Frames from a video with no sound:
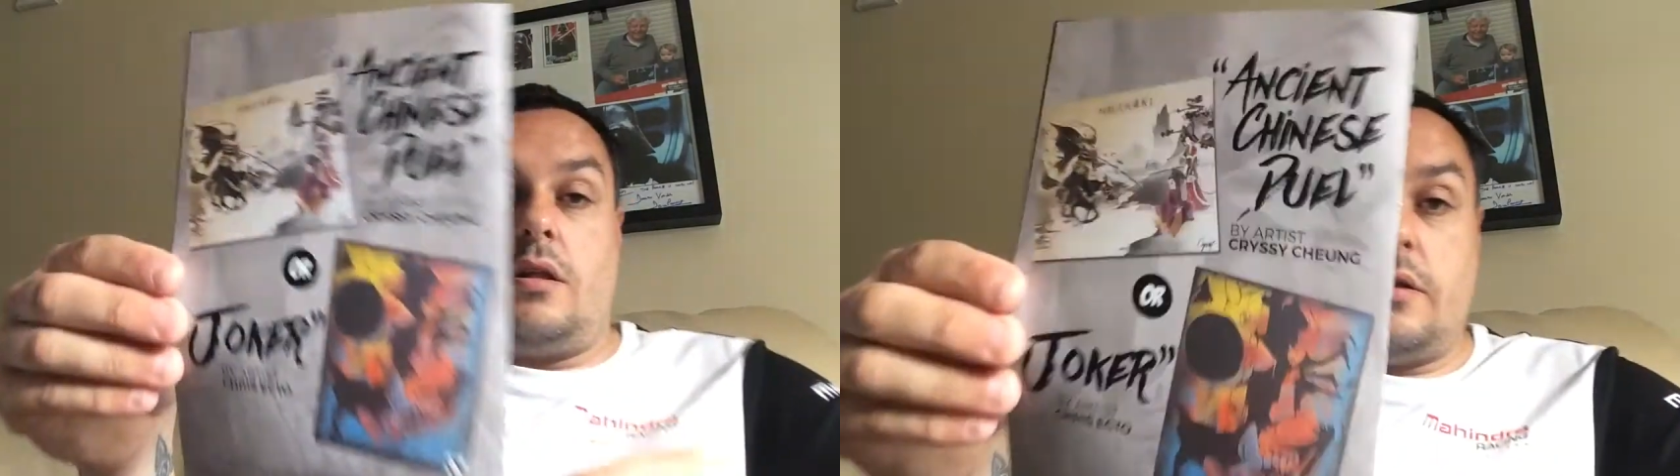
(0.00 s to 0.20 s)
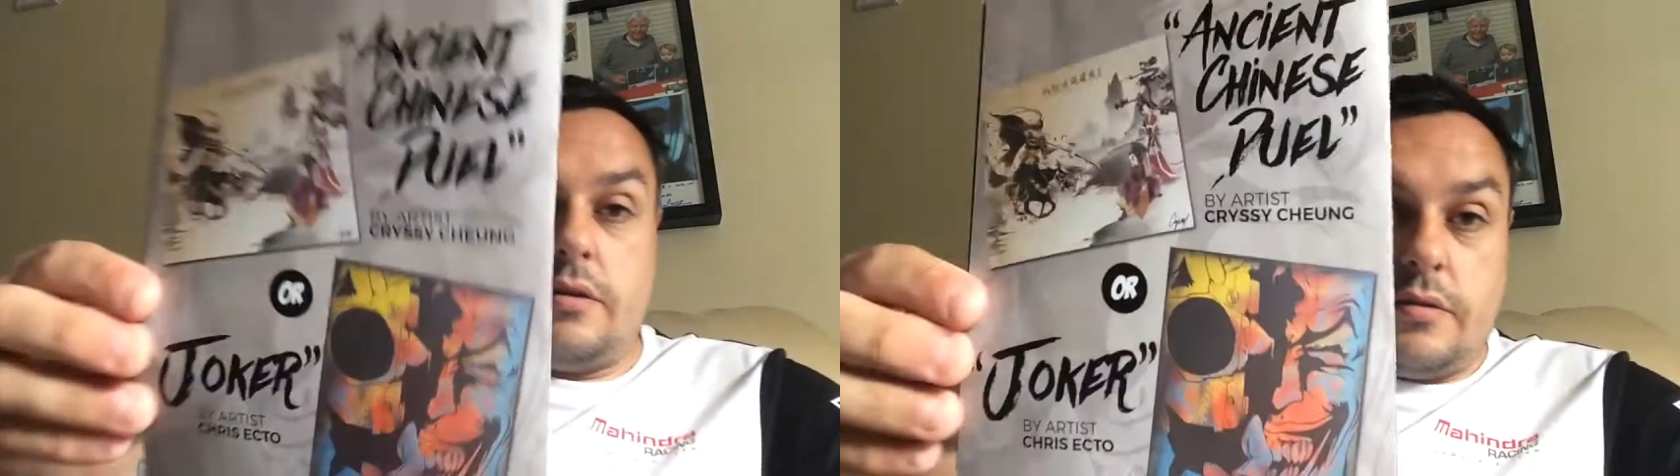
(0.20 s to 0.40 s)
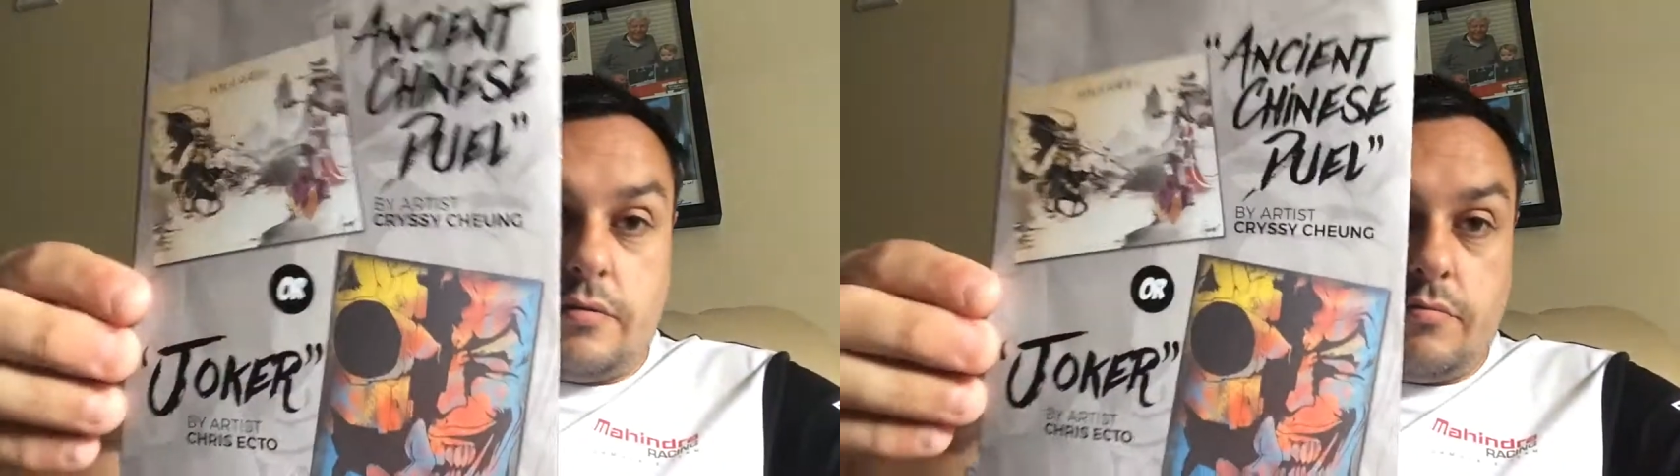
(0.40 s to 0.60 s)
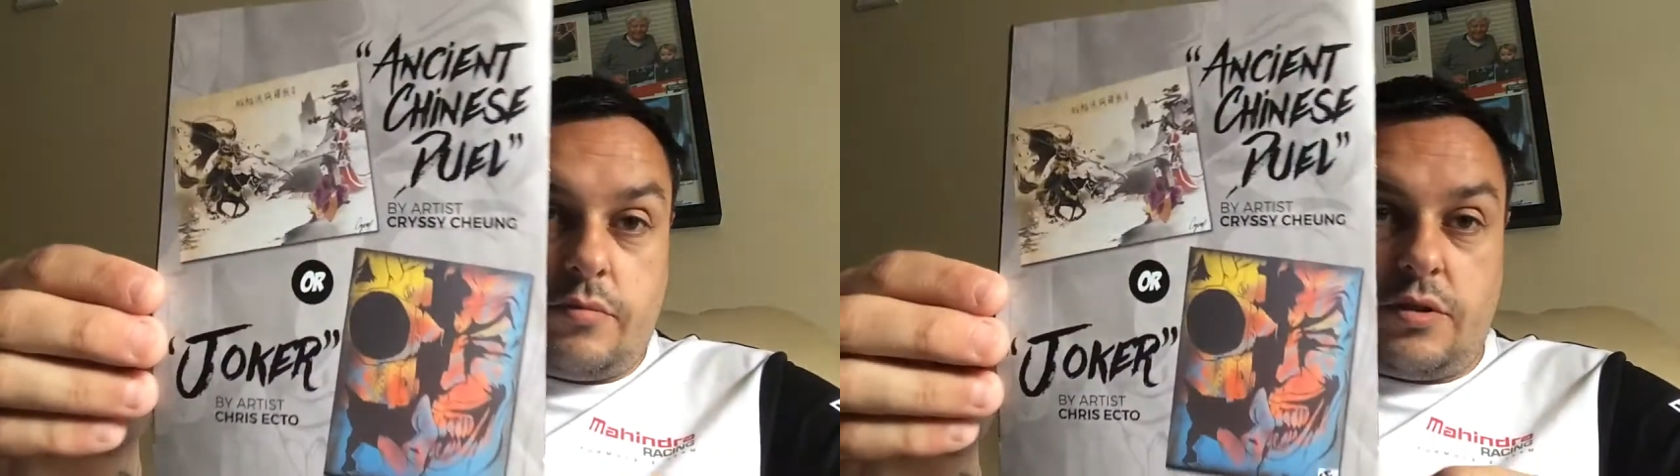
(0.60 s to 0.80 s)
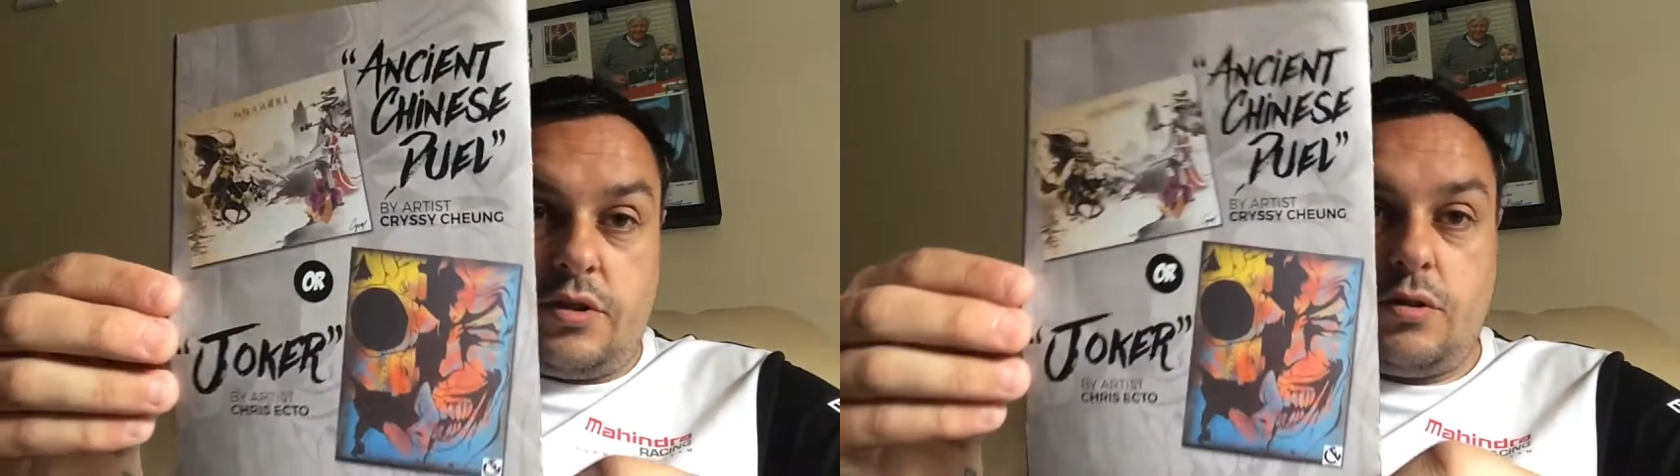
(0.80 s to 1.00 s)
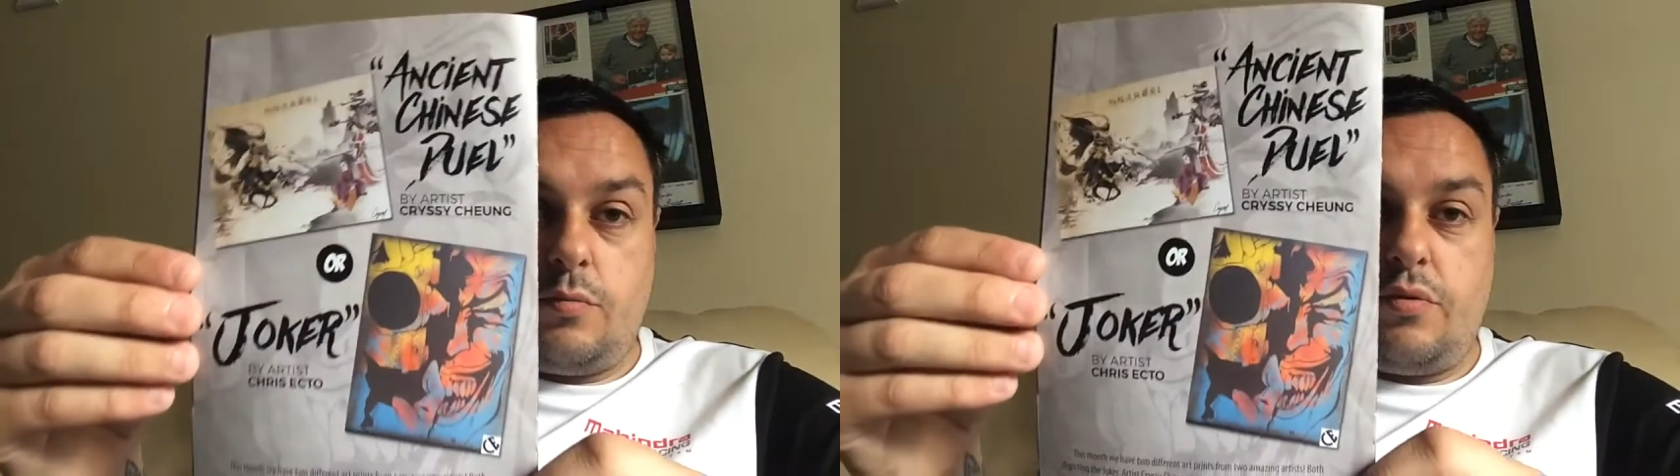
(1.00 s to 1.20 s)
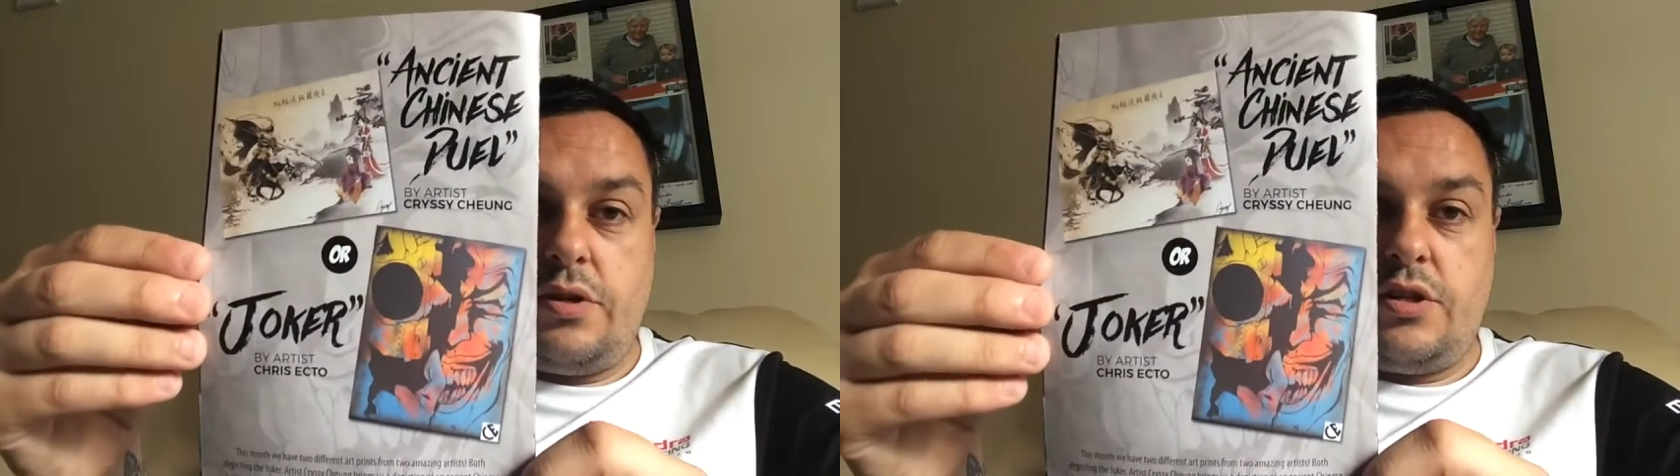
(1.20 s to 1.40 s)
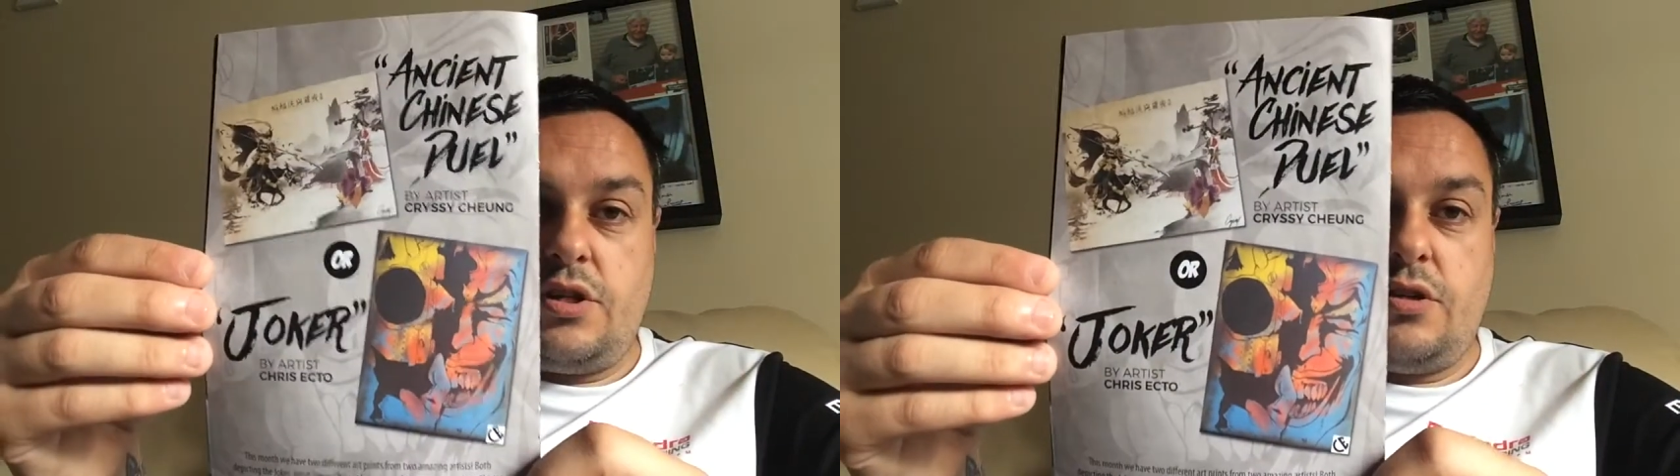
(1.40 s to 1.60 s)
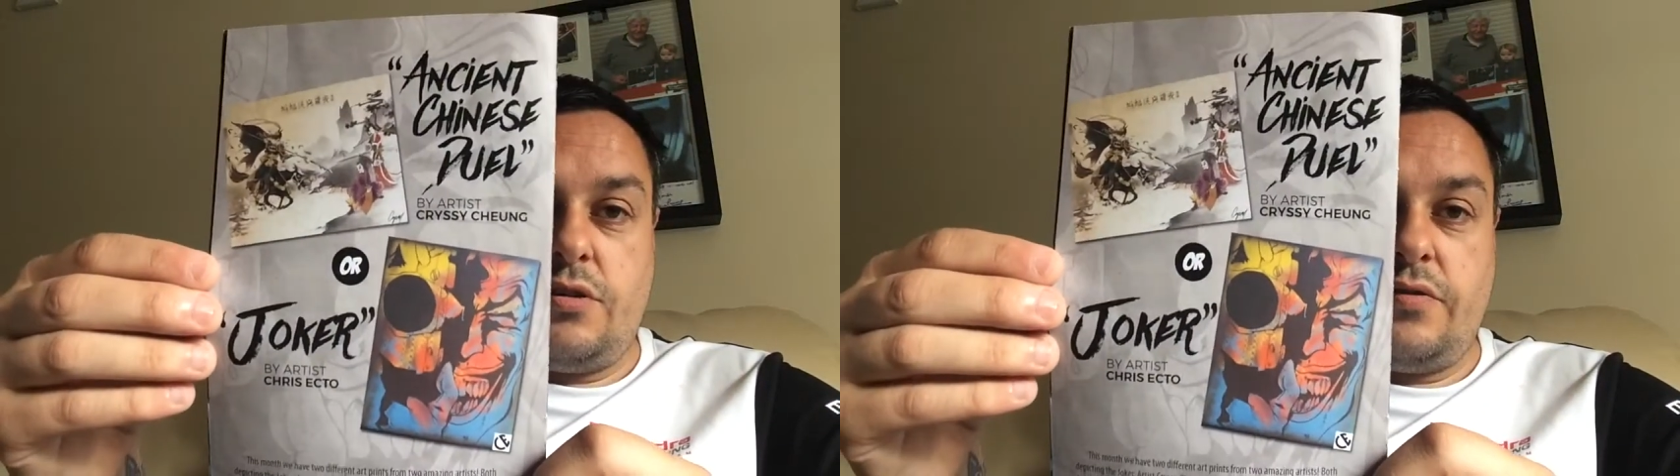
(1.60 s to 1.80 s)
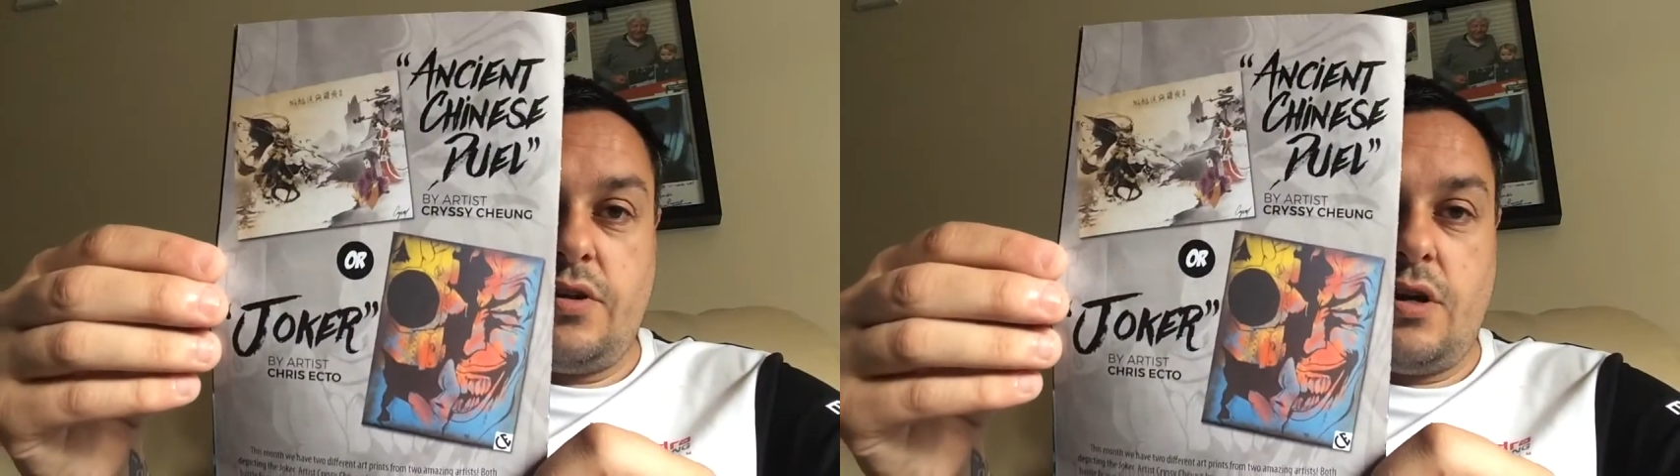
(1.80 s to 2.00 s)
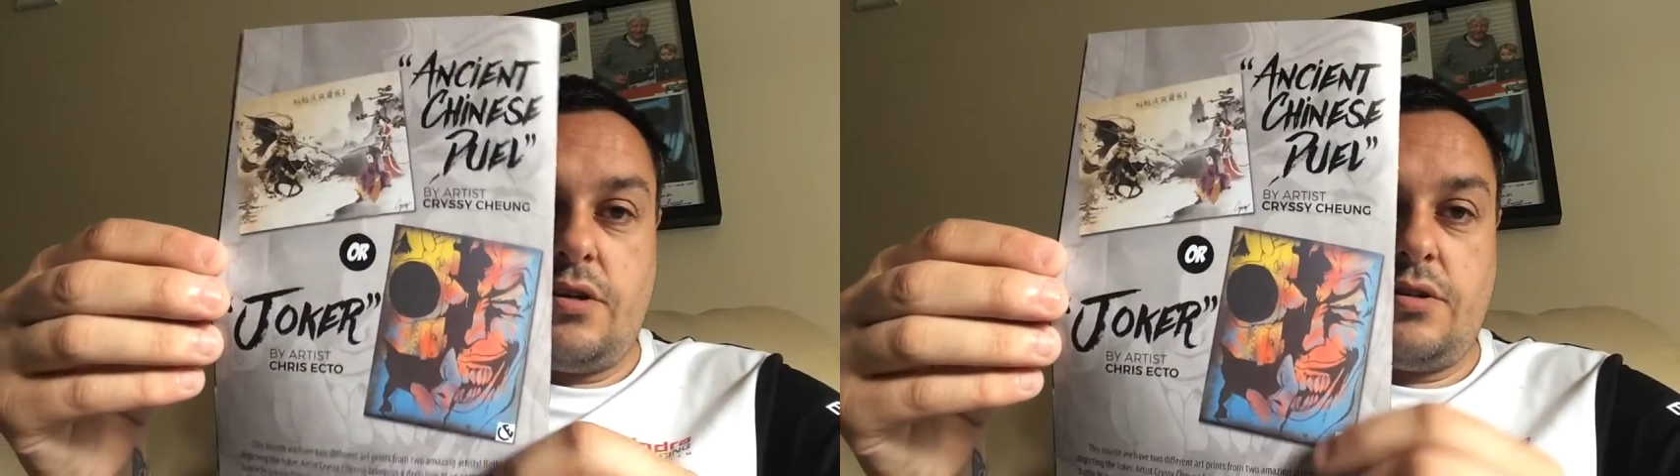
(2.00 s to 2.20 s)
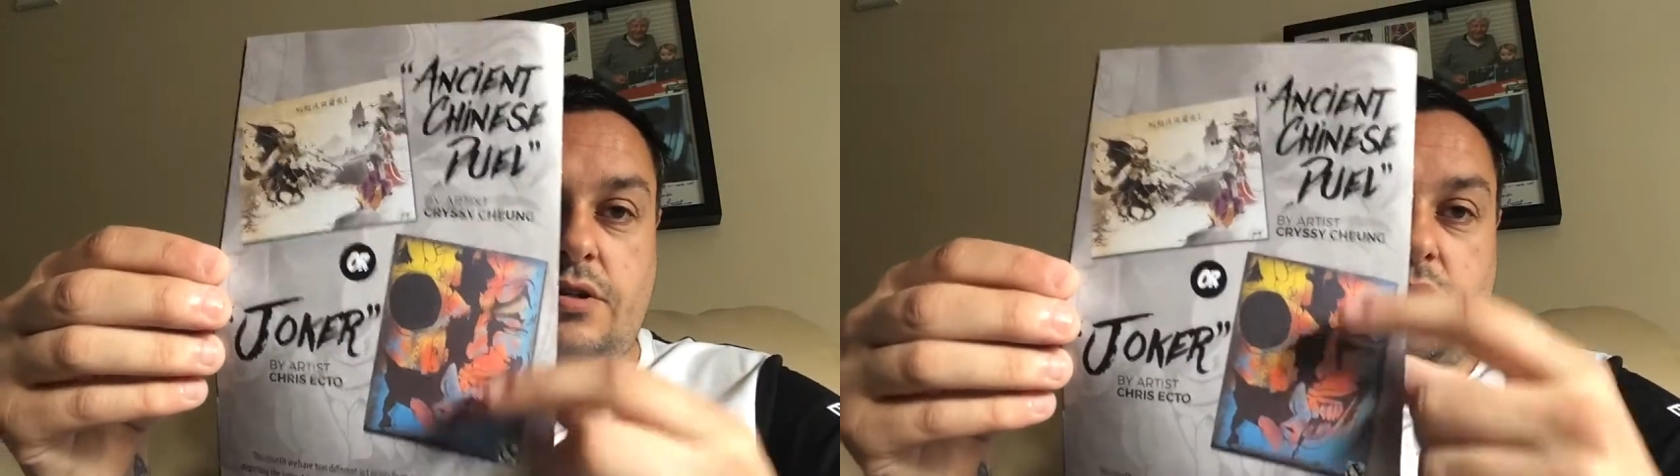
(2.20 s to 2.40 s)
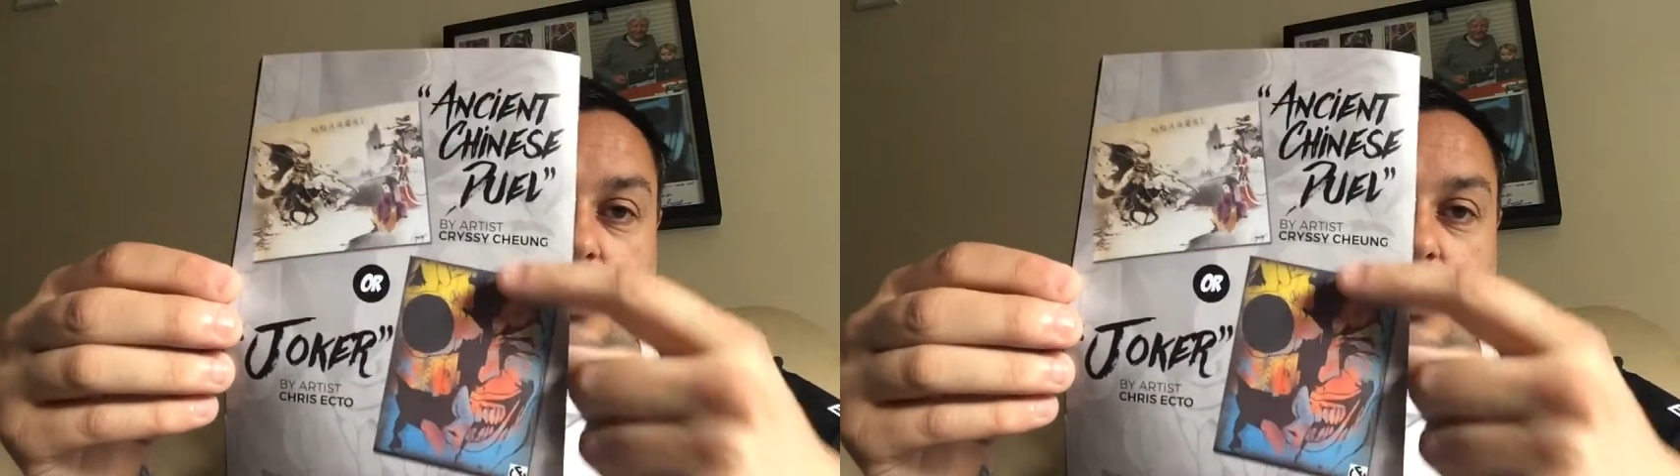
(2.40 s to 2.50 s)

The two prints you could have got,